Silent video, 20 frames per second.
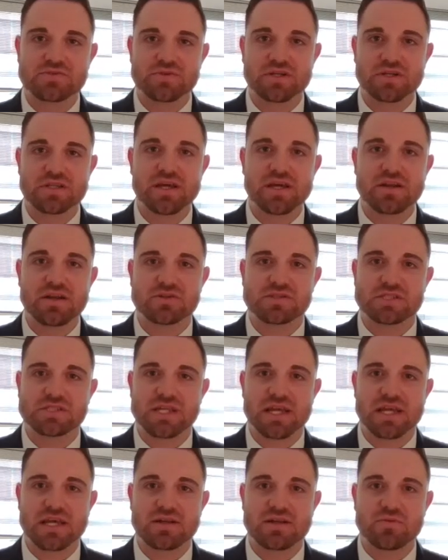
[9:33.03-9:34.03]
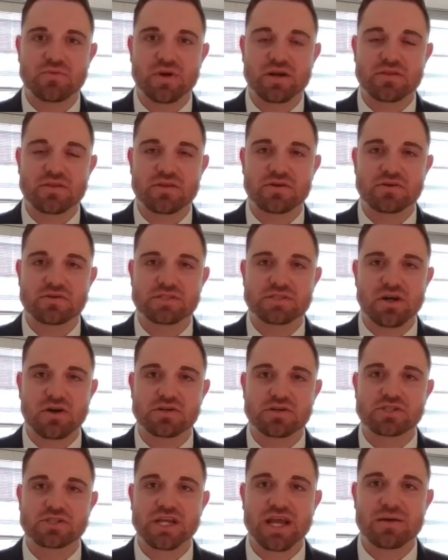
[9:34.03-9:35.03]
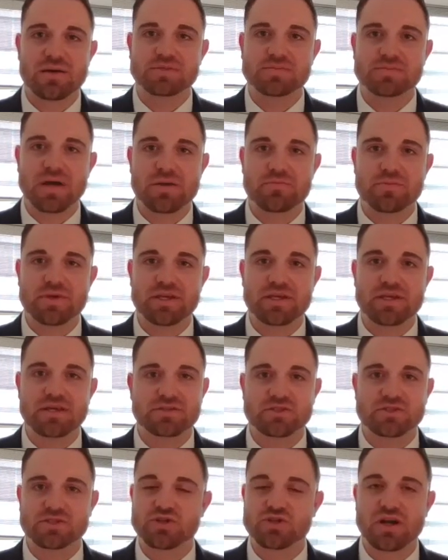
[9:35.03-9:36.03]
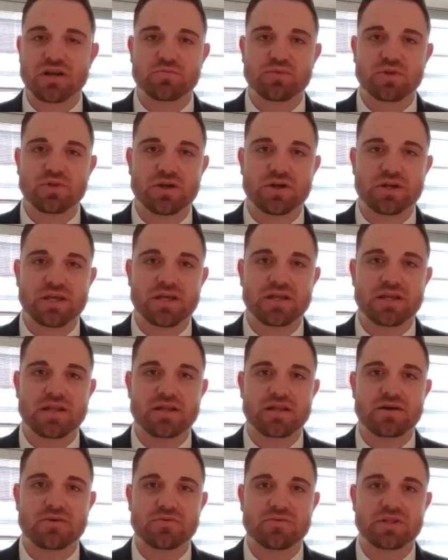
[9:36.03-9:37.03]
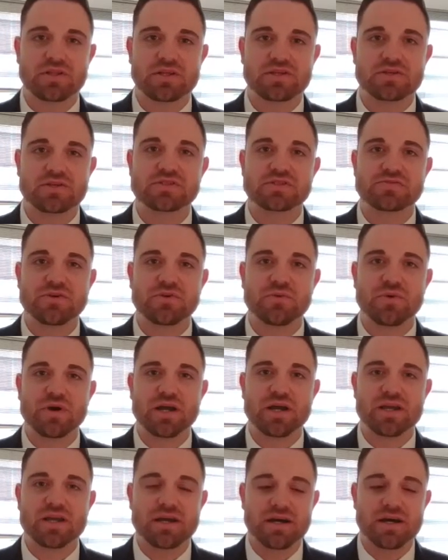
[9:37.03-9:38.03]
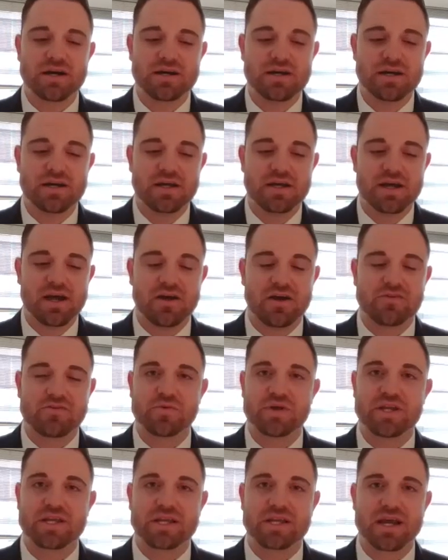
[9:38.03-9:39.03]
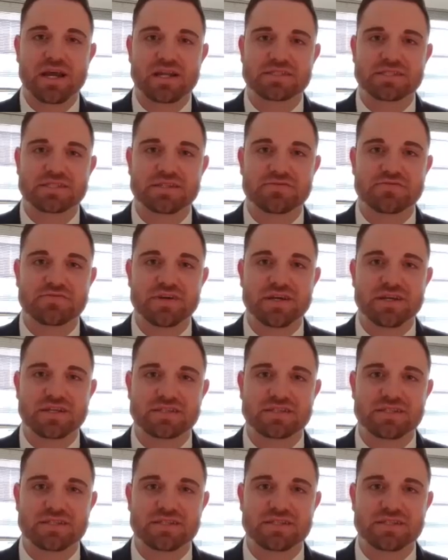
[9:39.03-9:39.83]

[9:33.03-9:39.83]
really understand where those knowledge gaps might be, and just try to plug in a really useful way, however we can kind of see fit.